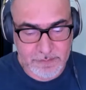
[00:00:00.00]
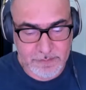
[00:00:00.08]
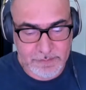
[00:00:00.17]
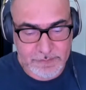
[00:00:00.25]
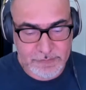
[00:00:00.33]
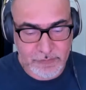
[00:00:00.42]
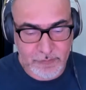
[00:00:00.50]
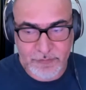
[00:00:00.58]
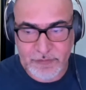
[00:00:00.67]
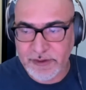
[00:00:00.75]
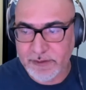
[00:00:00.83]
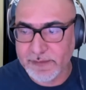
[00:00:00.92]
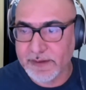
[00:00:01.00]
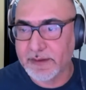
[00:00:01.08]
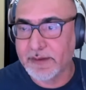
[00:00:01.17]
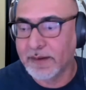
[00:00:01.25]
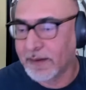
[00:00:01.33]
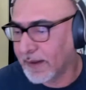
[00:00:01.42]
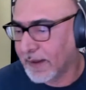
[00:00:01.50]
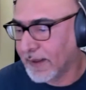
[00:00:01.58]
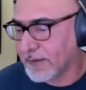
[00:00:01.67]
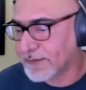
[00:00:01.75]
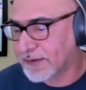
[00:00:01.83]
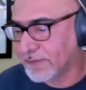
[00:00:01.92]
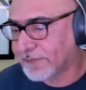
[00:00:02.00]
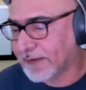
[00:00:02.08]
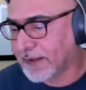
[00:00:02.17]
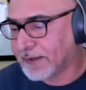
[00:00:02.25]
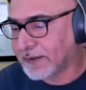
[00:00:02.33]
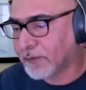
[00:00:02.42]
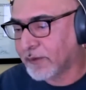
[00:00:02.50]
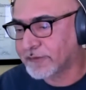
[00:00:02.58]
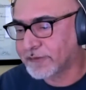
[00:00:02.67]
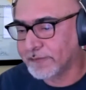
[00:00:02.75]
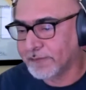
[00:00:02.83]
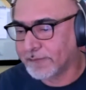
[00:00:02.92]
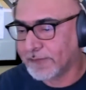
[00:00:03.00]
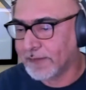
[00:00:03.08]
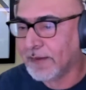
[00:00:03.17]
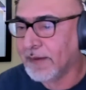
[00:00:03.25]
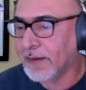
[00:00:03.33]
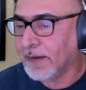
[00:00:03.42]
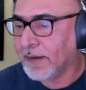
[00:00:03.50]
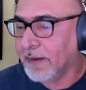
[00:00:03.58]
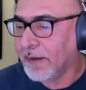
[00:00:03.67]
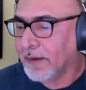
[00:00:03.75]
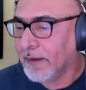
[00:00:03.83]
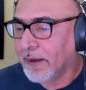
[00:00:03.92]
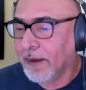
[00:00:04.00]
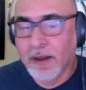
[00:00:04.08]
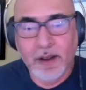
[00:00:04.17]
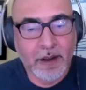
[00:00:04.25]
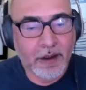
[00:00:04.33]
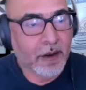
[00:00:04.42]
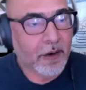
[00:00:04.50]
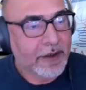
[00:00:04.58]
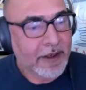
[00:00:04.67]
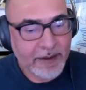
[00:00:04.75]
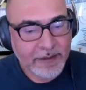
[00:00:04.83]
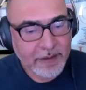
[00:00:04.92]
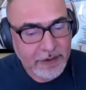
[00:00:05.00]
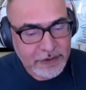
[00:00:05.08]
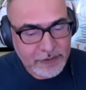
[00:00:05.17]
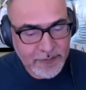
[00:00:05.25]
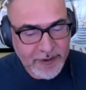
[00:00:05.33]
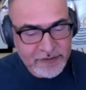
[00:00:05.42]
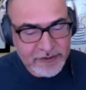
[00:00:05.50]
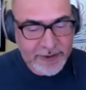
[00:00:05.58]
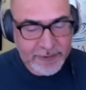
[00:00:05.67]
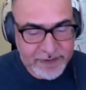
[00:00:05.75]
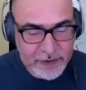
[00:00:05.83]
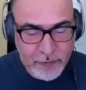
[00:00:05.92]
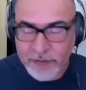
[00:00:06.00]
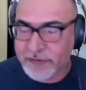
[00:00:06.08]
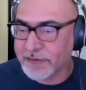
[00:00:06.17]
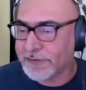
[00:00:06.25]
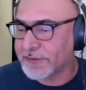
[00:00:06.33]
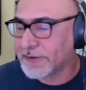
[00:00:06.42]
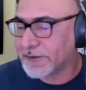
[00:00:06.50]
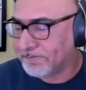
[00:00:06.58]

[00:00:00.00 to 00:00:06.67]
stop sharing and see if there are any questions. Okay, do we actually have any questions?